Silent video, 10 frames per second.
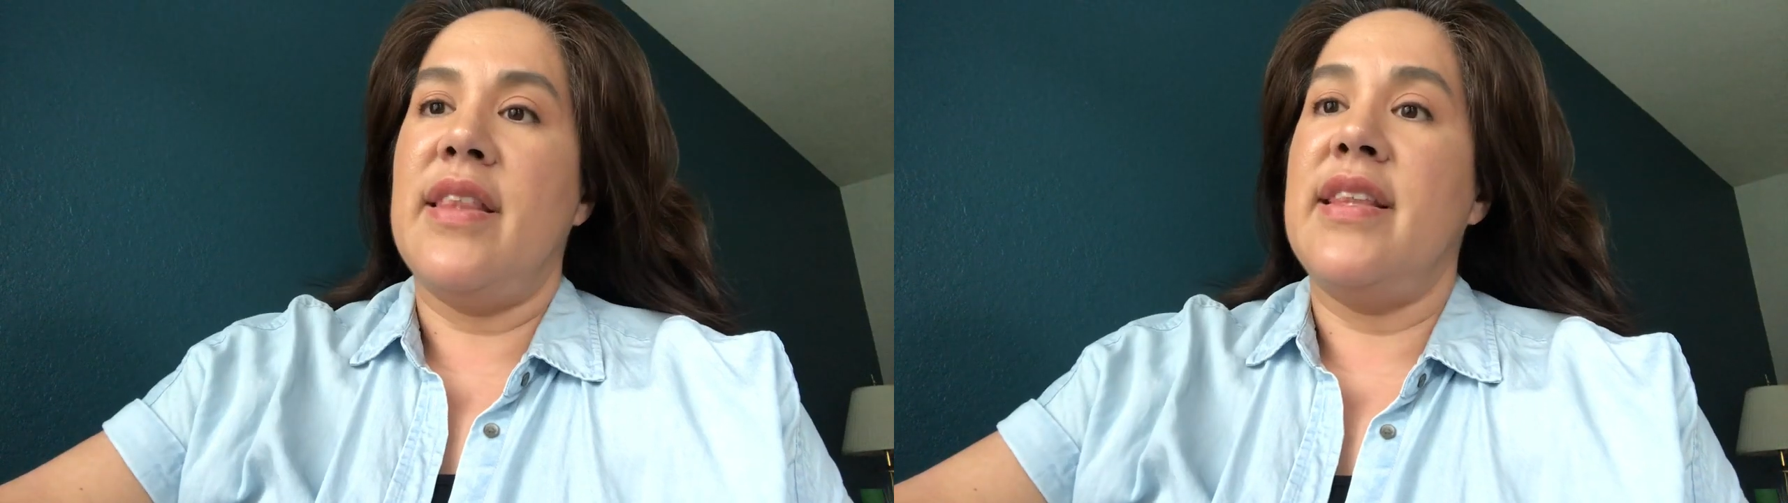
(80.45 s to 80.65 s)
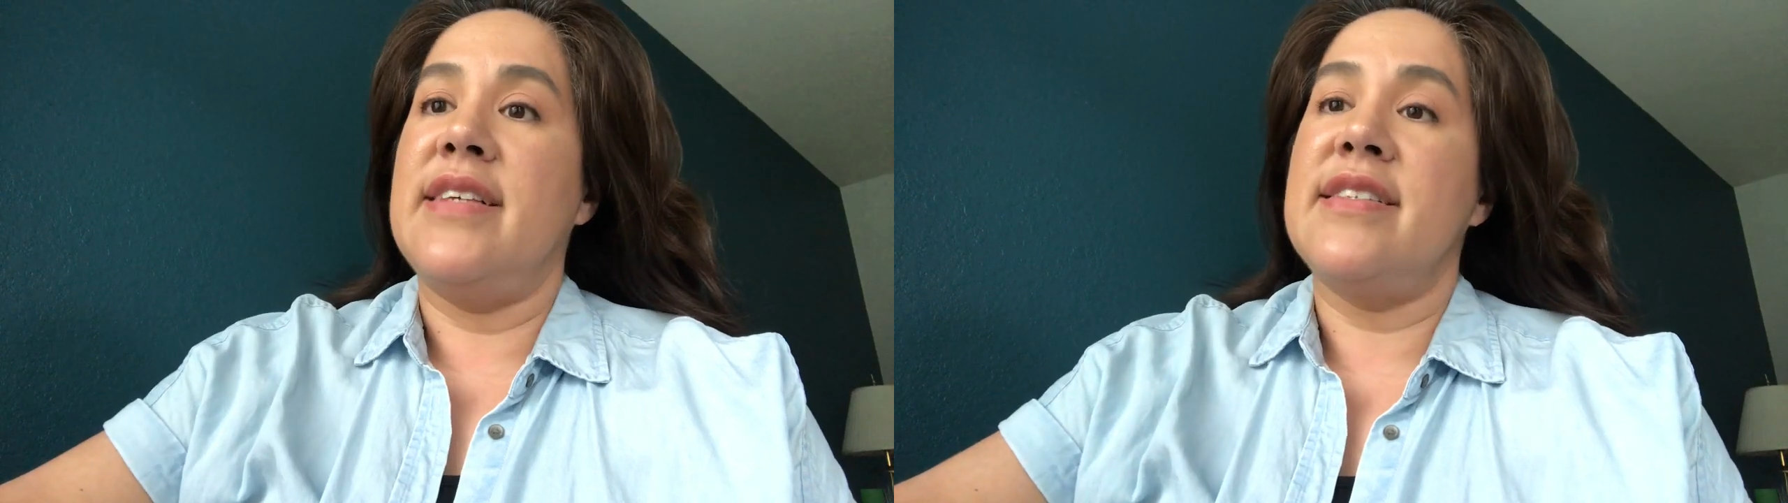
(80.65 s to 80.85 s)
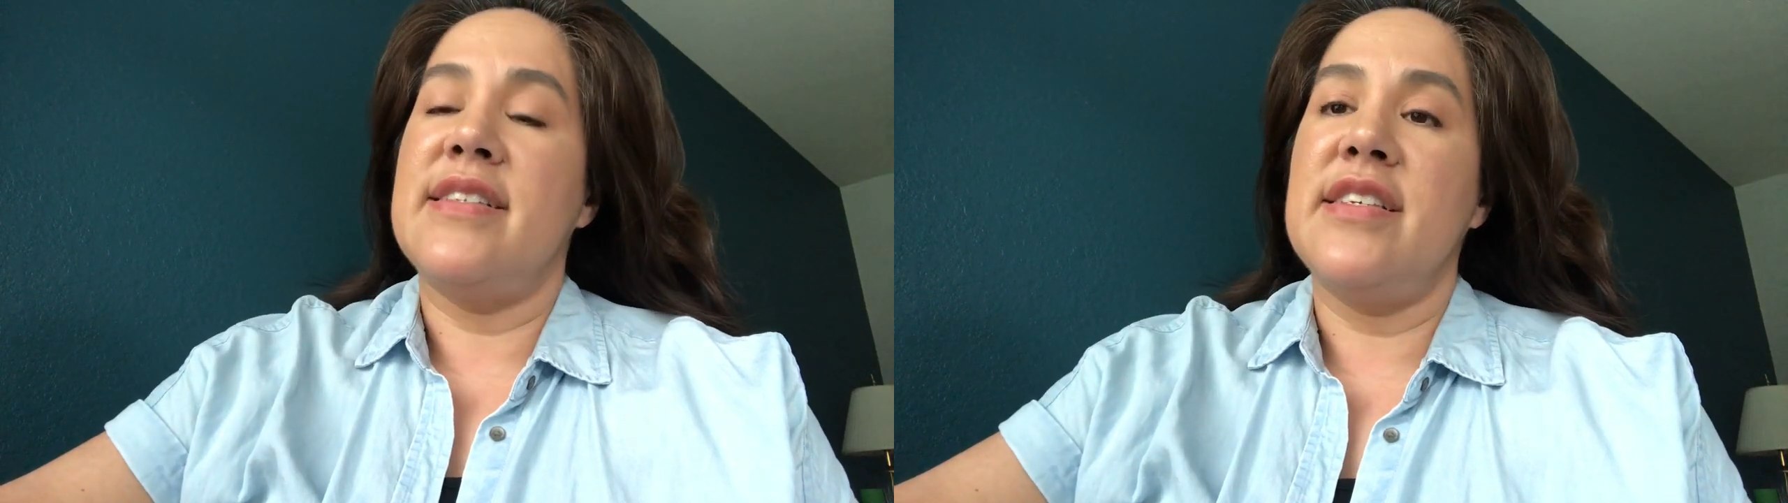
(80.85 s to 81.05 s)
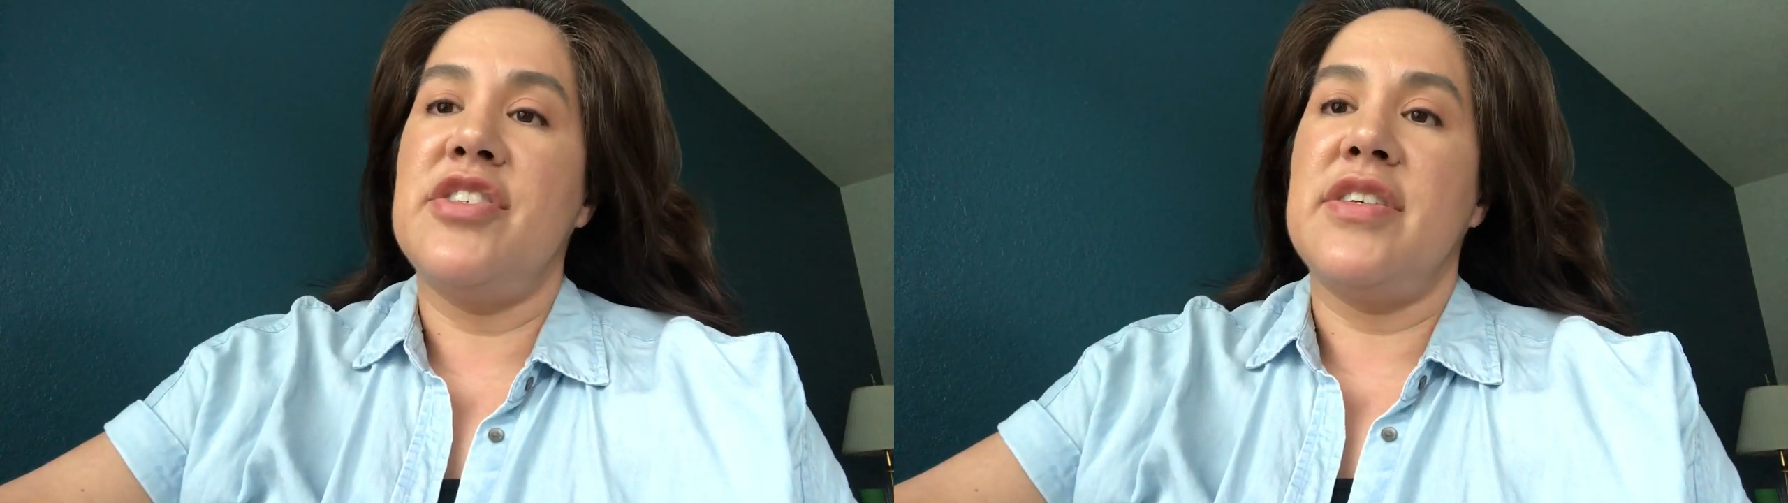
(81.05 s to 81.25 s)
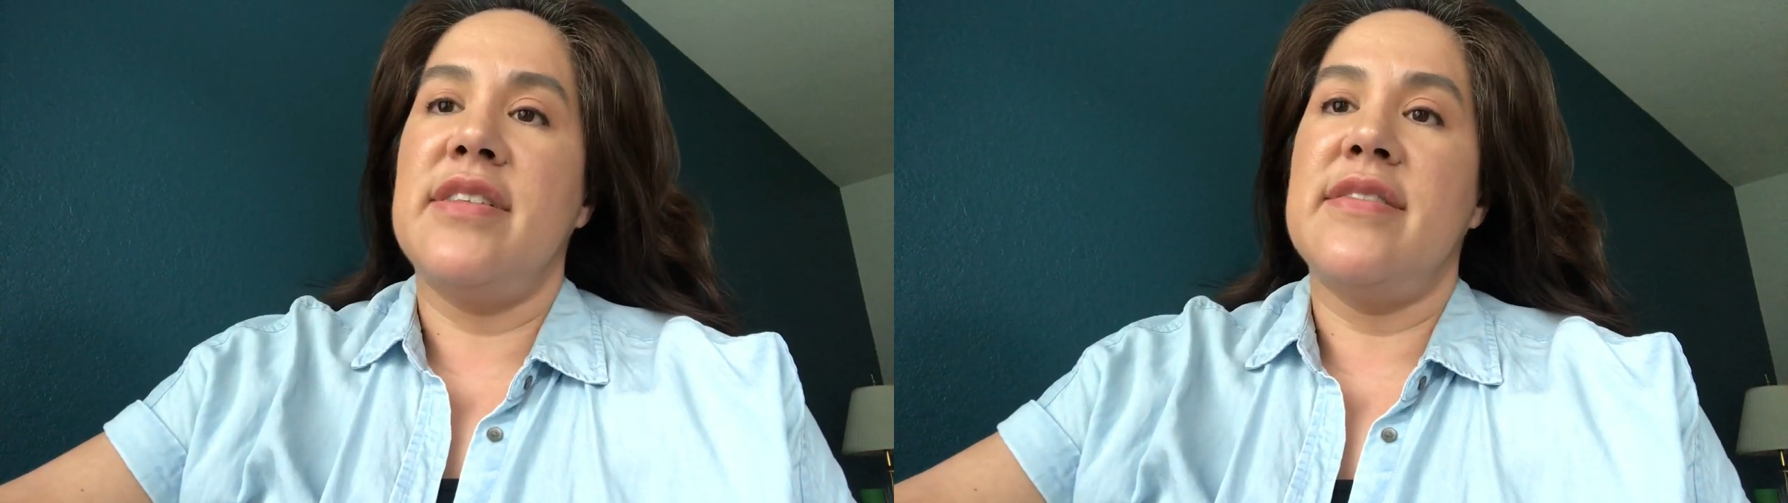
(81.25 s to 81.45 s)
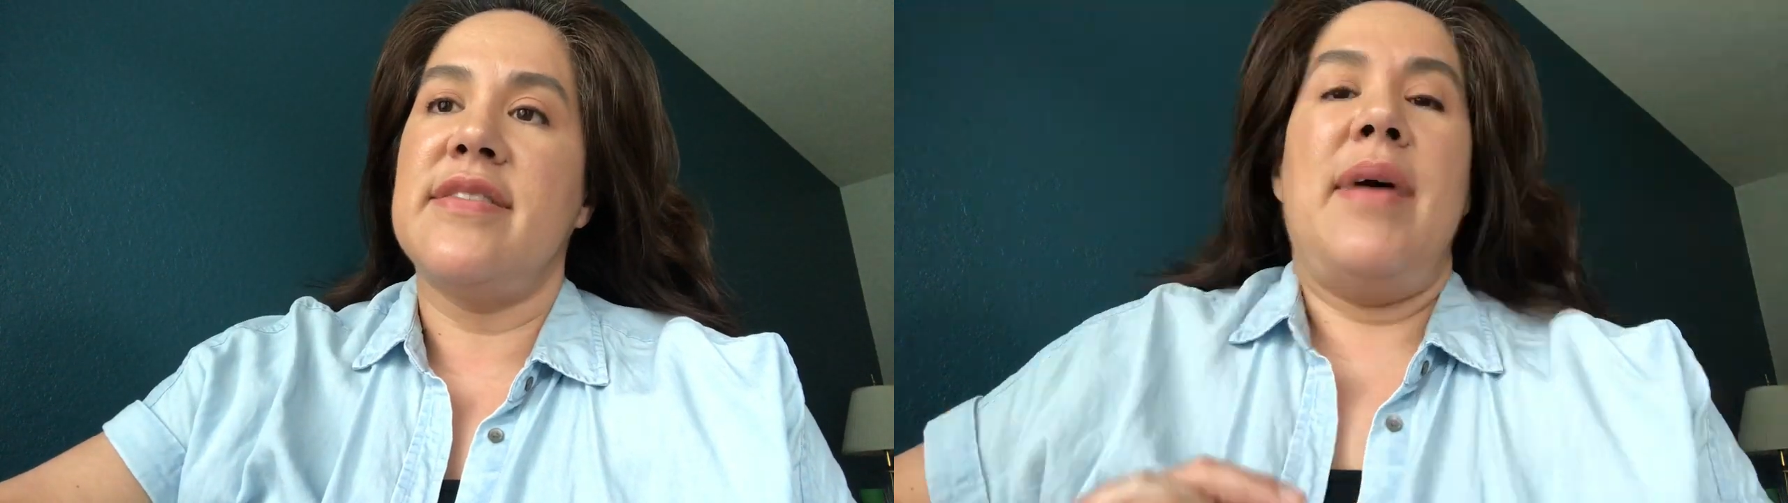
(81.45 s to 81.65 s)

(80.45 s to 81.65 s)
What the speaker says: these decisions.